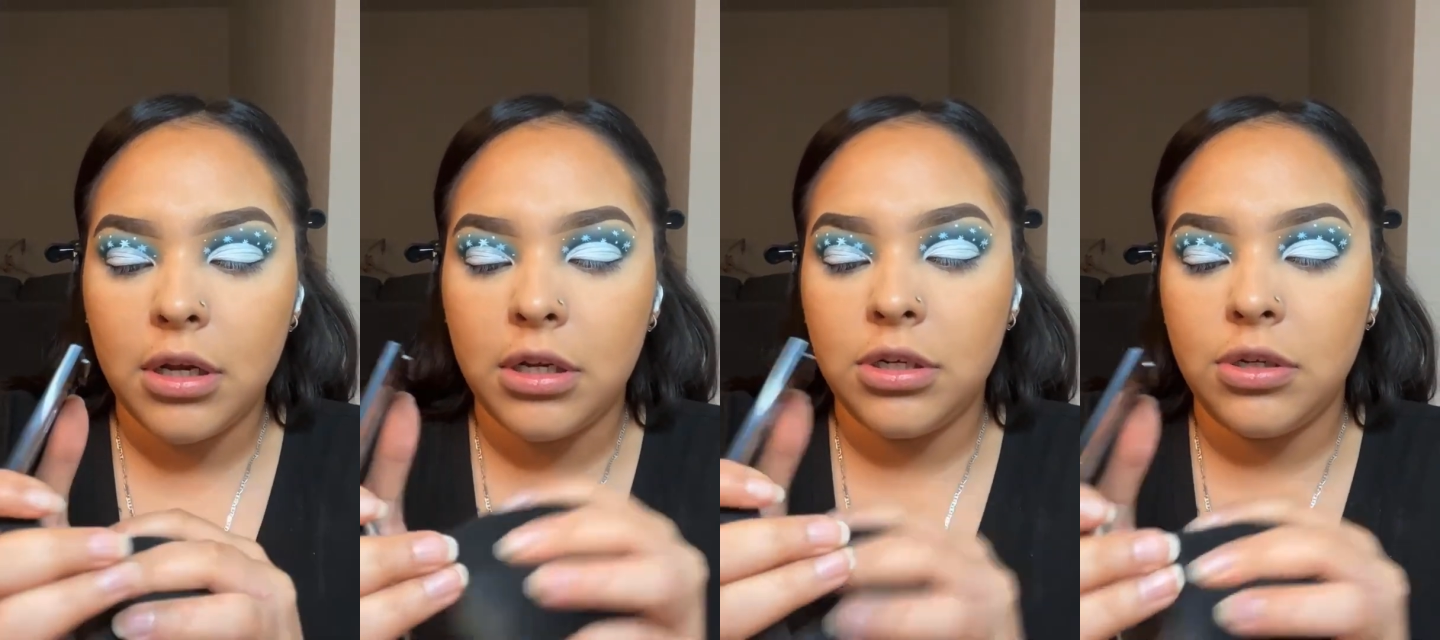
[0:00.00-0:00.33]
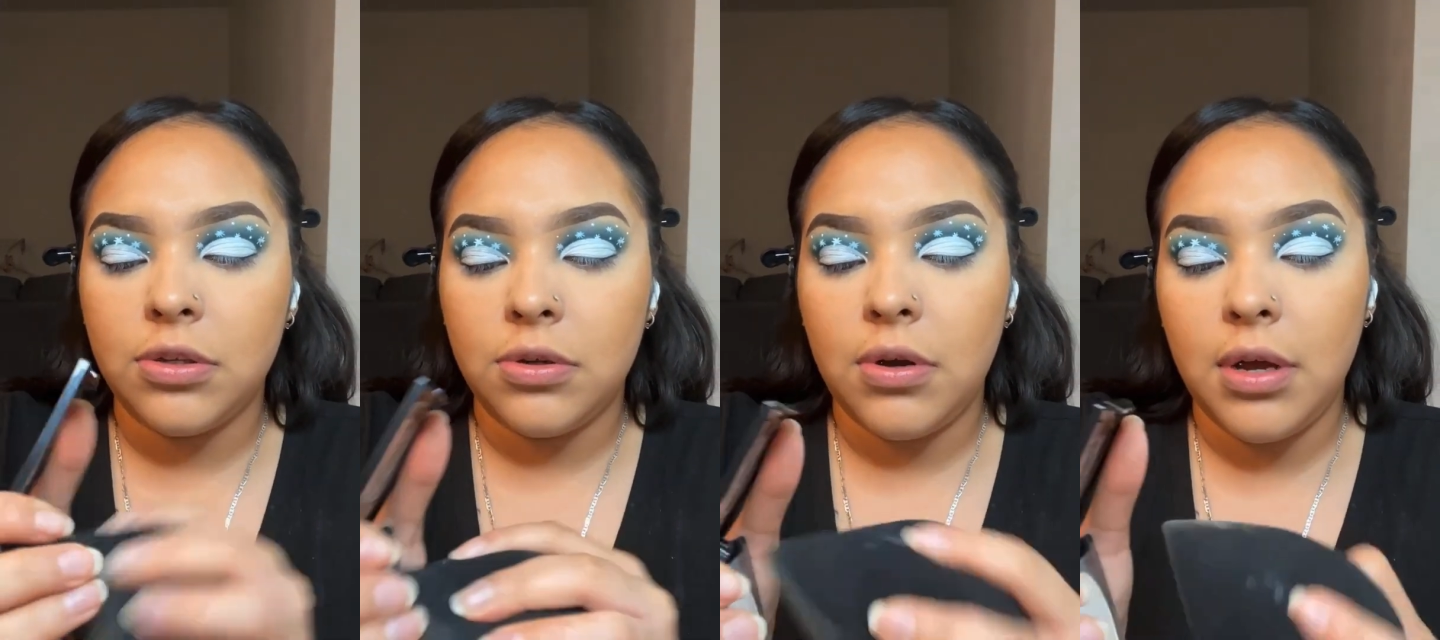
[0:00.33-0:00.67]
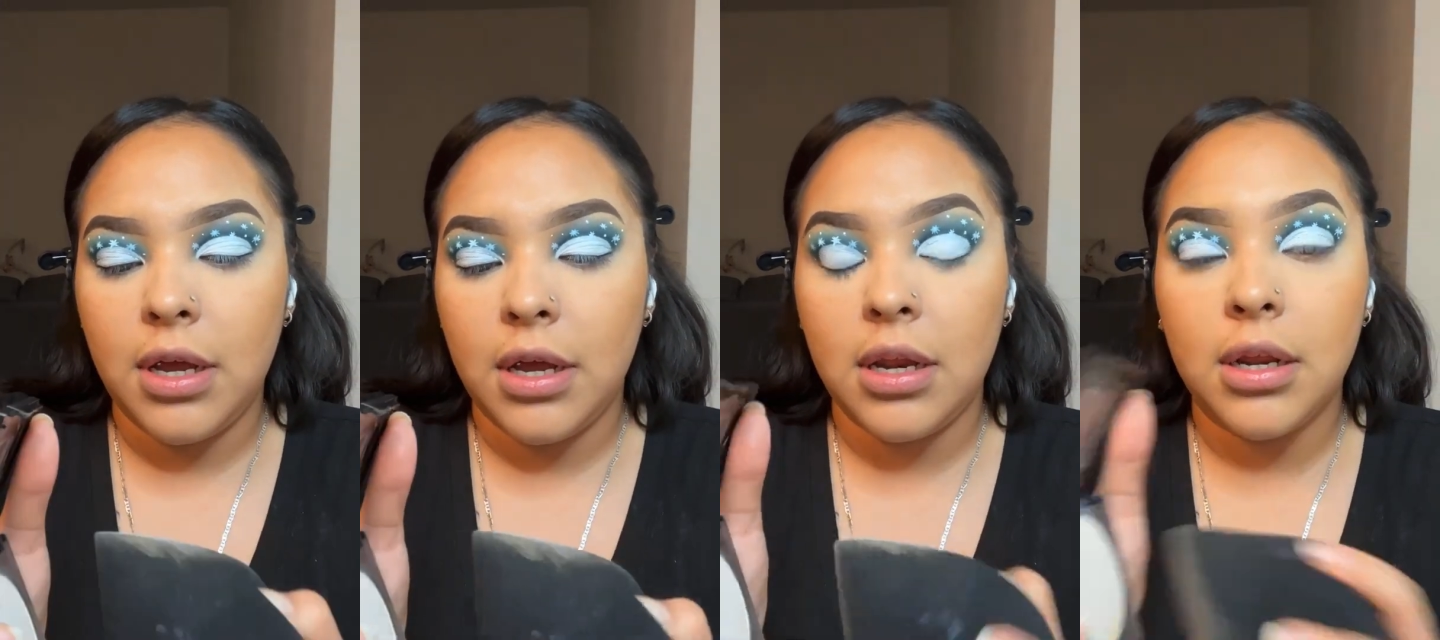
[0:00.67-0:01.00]
and just go
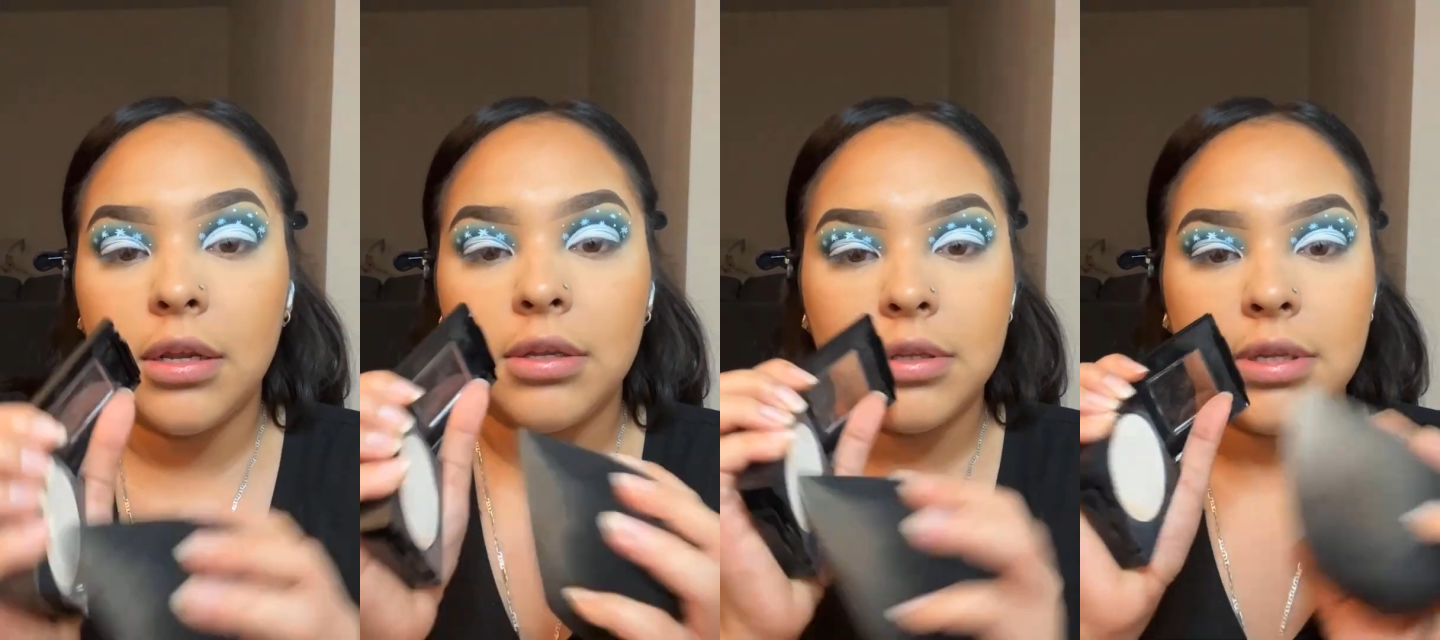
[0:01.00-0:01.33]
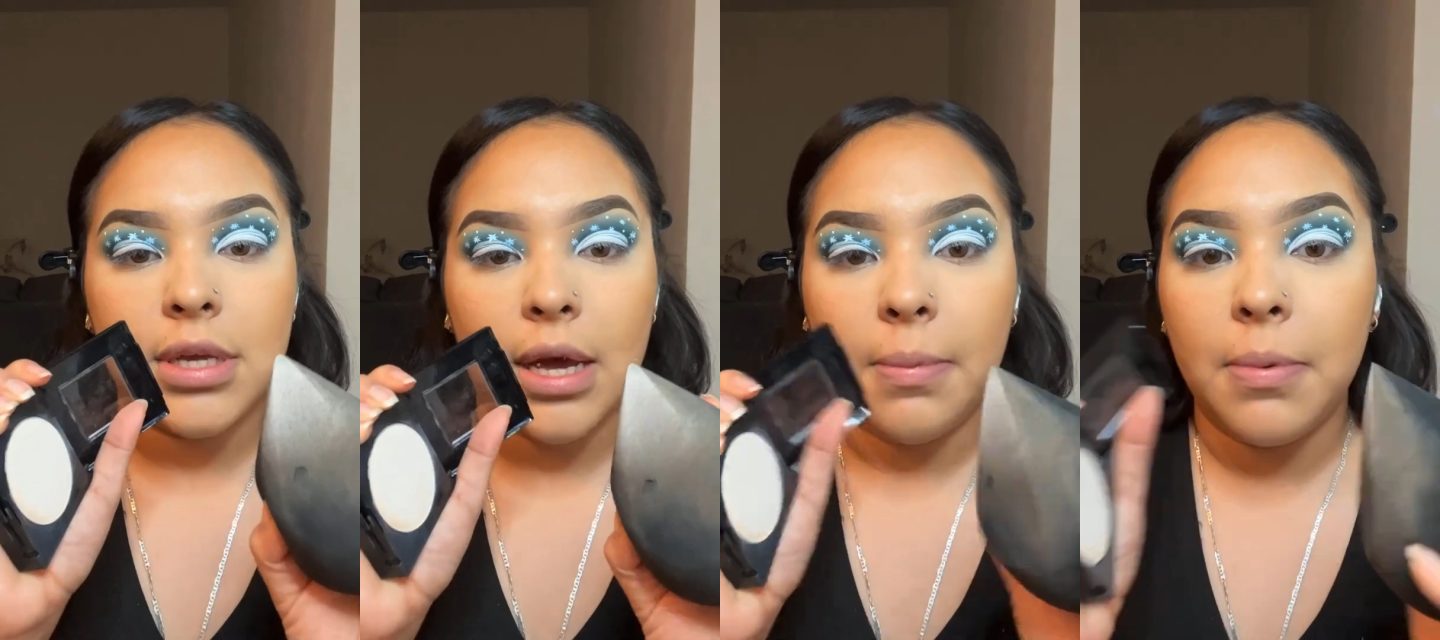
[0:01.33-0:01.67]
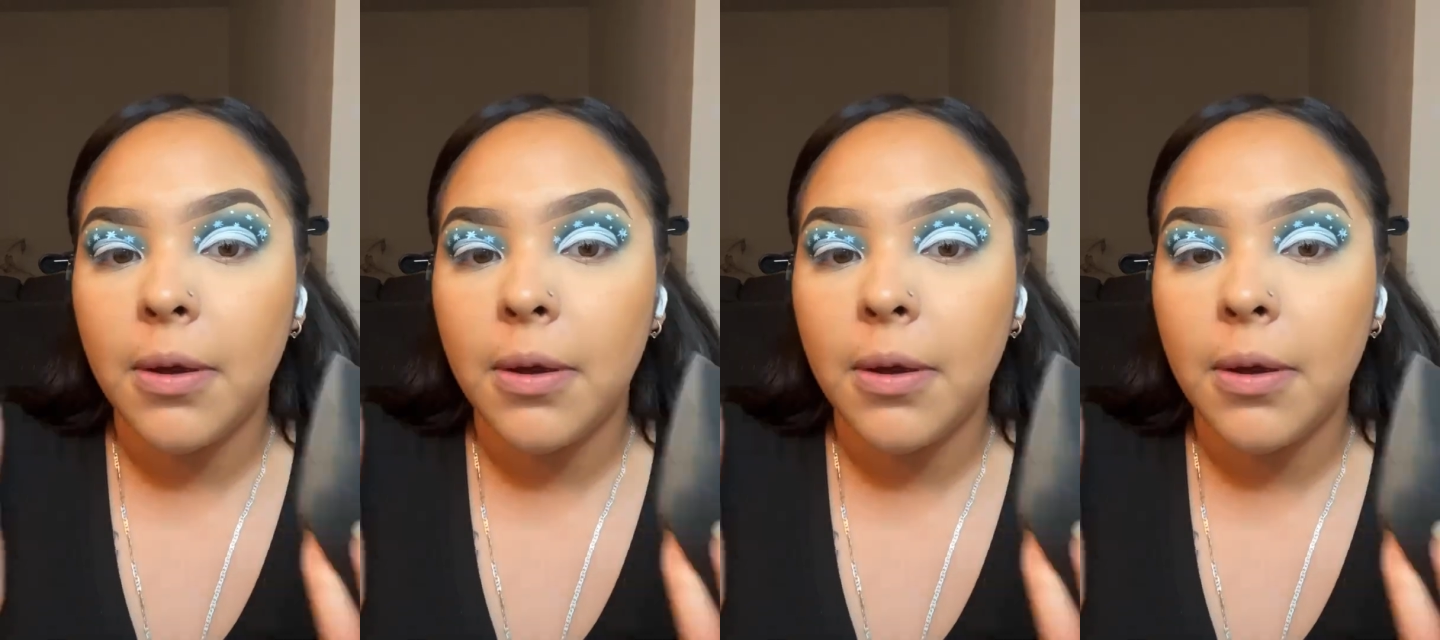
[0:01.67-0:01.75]
ahead and tap